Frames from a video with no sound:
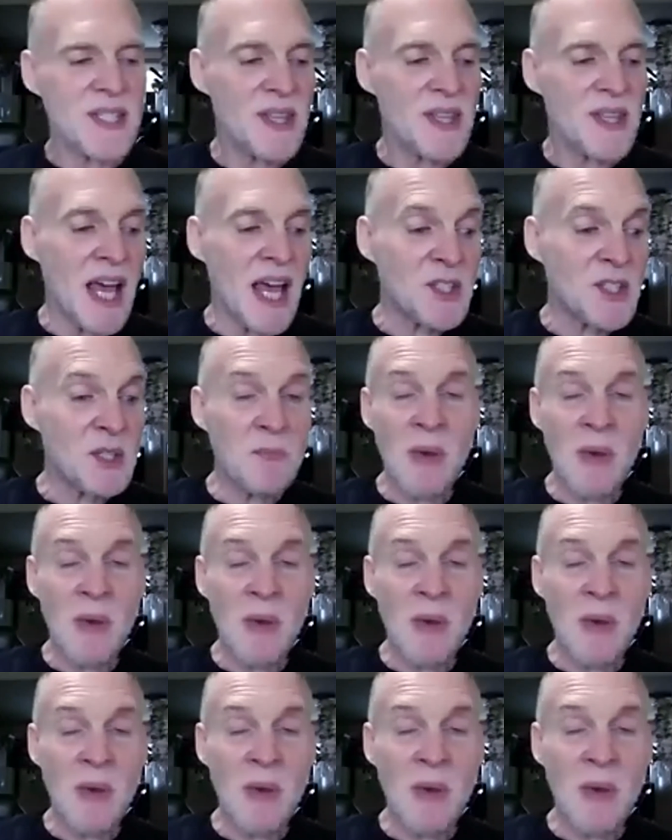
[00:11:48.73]
That's a
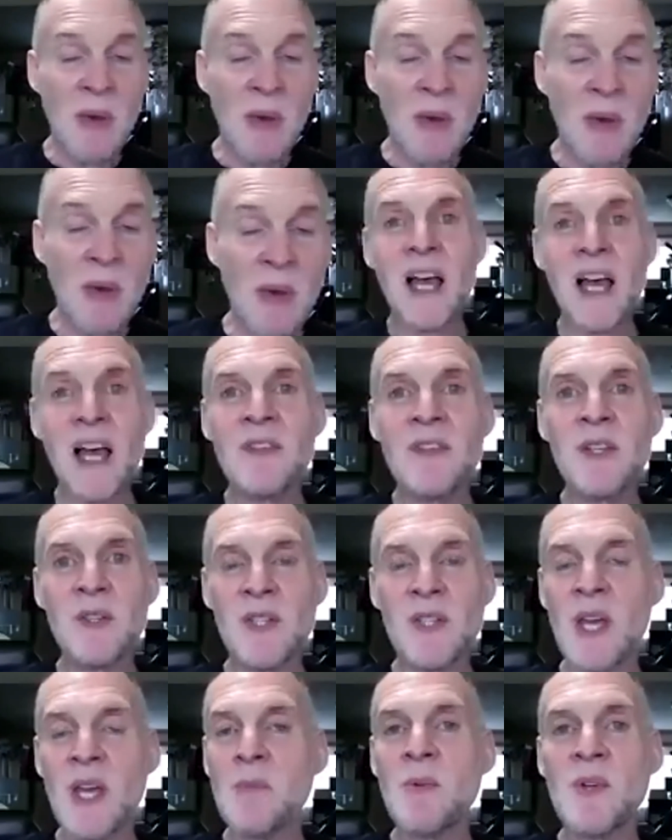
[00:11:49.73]
matter of, again, loving
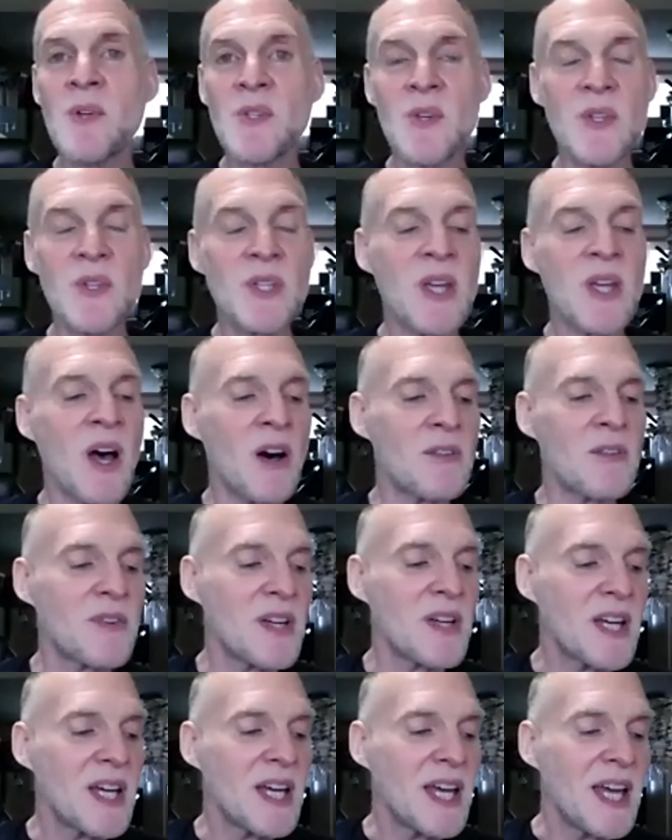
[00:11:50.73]
your neighbor as yourself
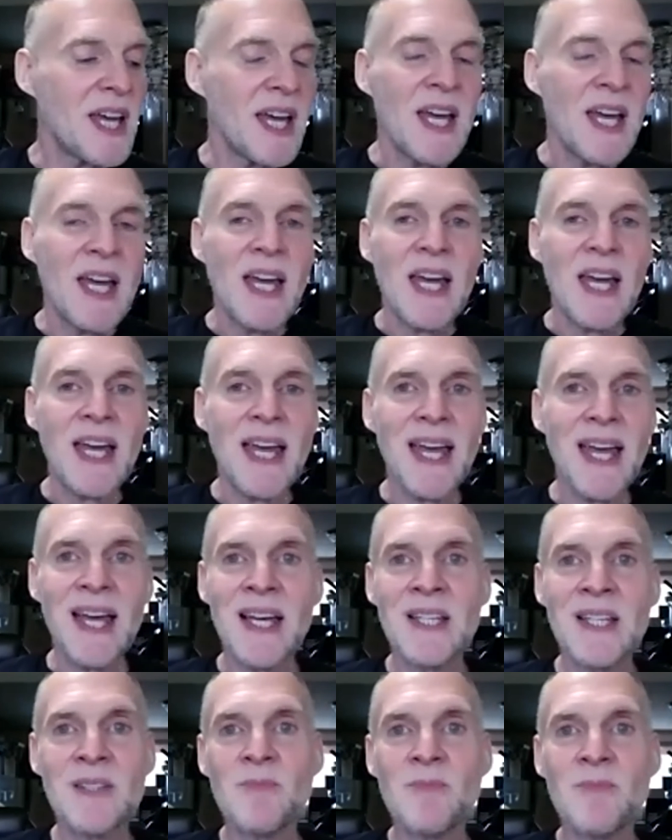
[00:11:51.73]

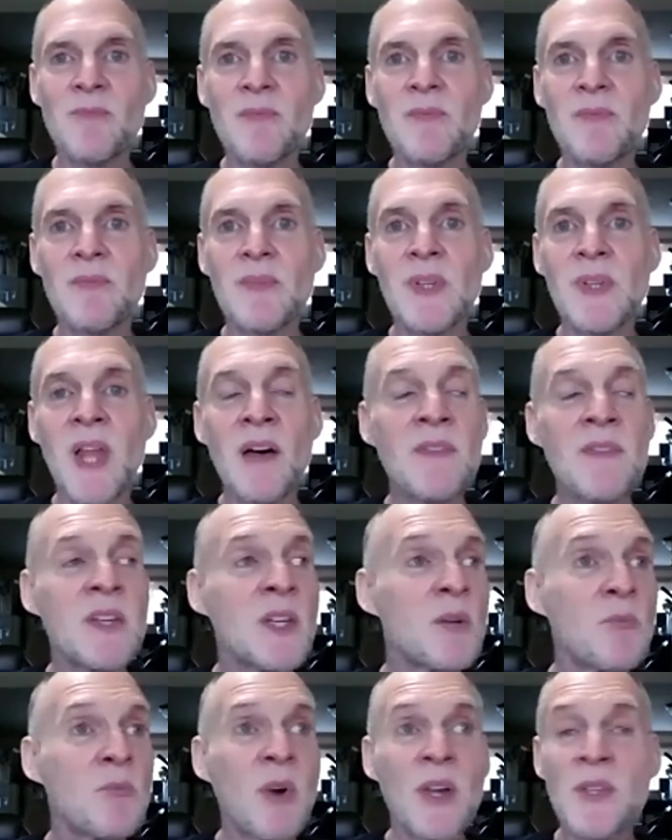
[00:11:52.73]
and loving
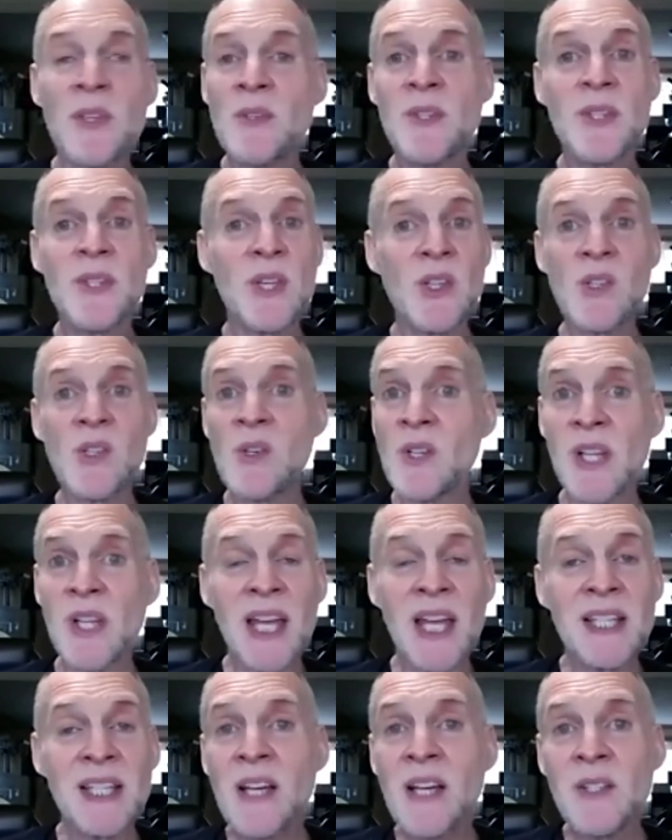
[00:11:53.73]
your brother and sister and
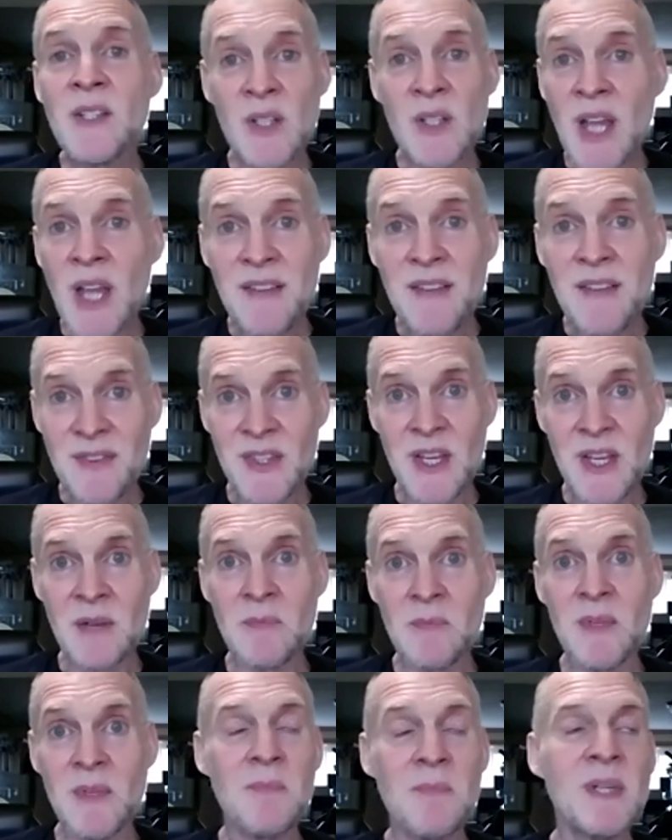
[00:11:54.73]
laying down your life for them.
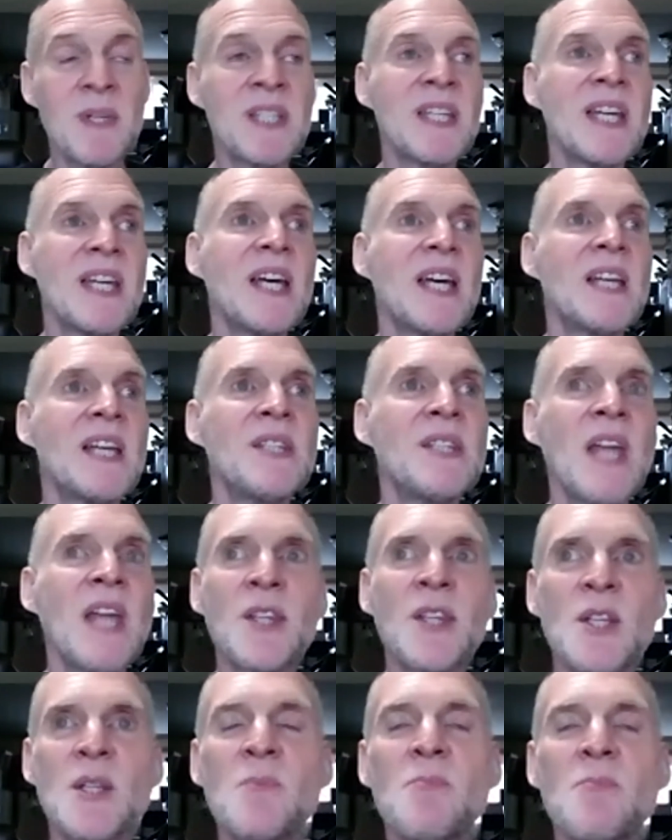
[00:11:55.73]
I mean, not
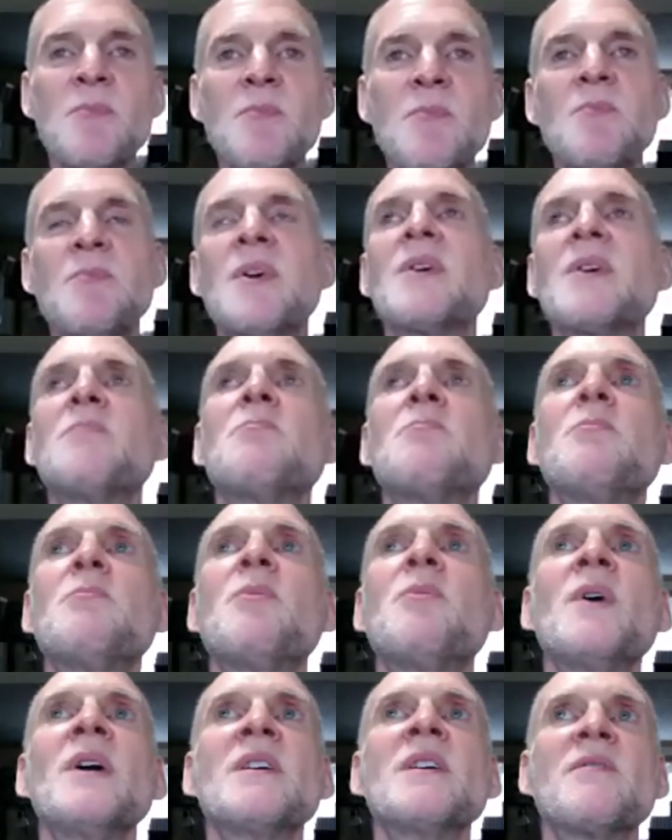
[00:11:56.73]
to the
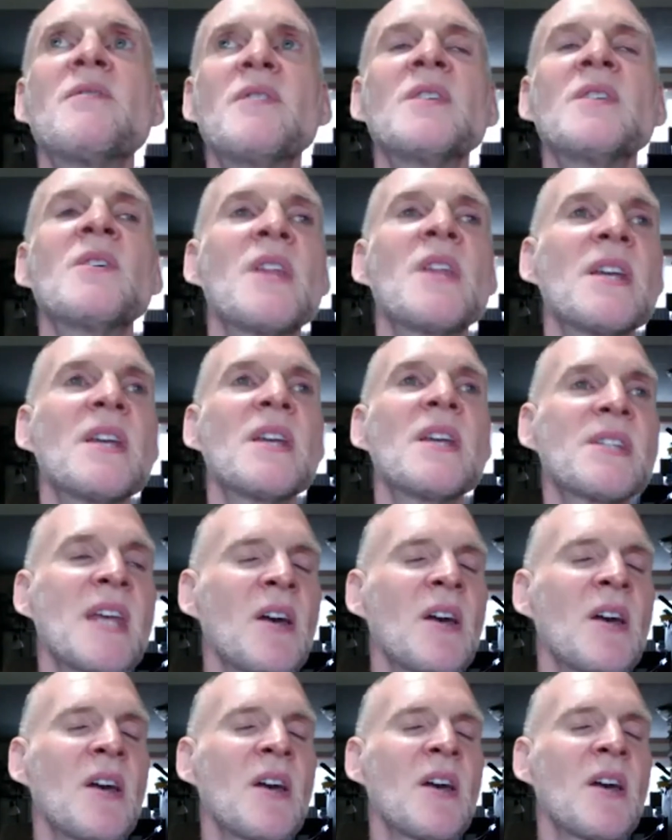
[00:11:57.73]
point of, you know, they
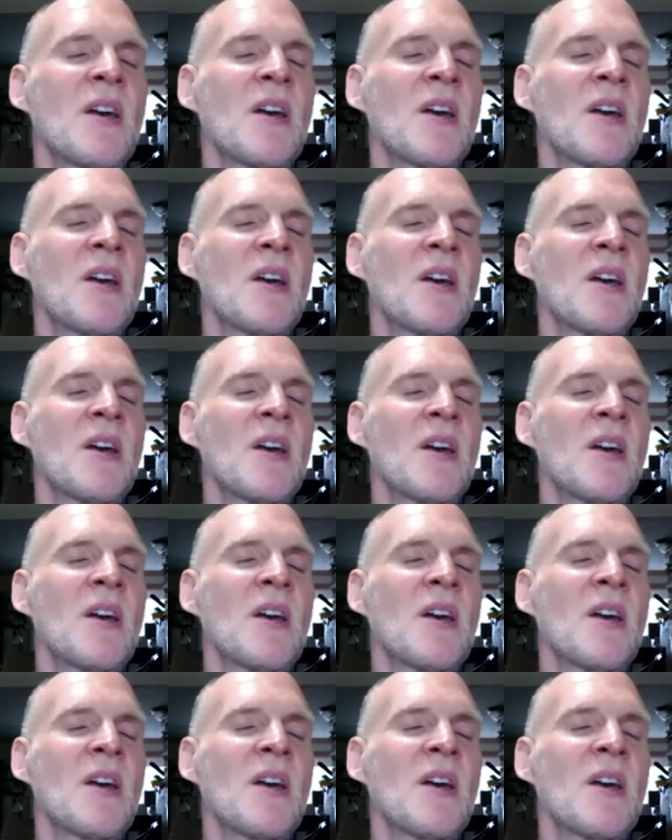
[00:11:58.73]
say, okay, well, it's a stumbling
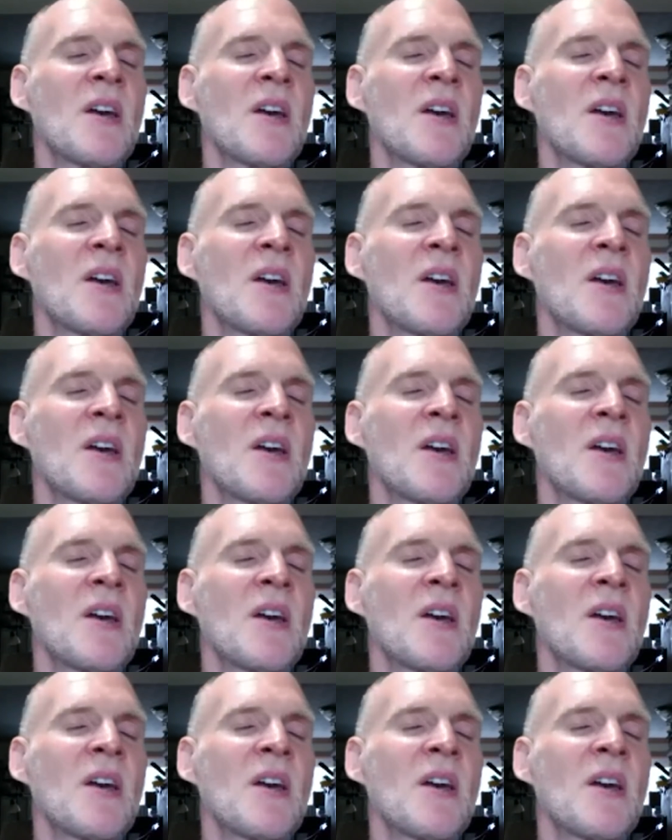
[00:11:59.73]
block to me.